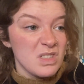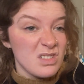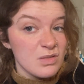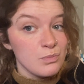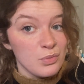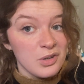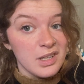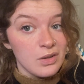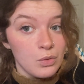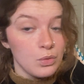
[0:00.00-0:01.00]
It's
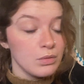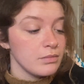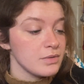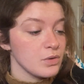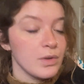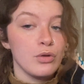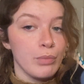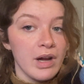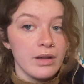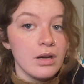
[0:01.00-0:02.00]
pretty cool. So when you
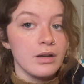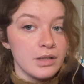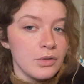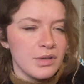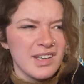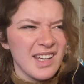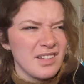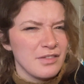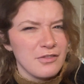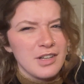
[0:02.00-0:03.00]
buy yarn, you get a
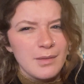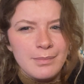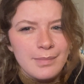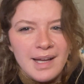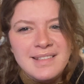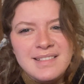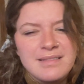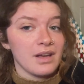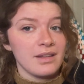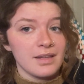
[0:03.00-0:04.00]
free pattern.
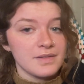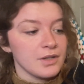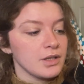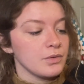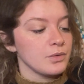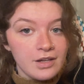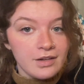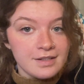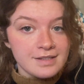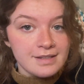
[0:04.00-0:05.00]
I think that's very cool. You
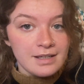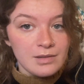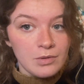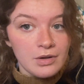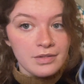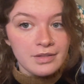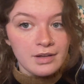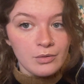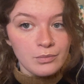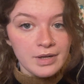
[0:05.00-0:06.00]
can see what the
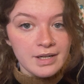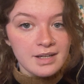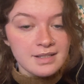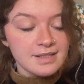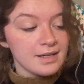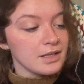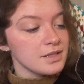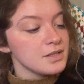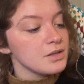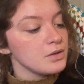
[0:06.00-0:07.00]
ombre colours are going to
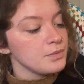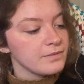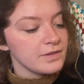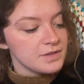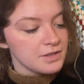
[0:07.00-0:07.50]
do. 50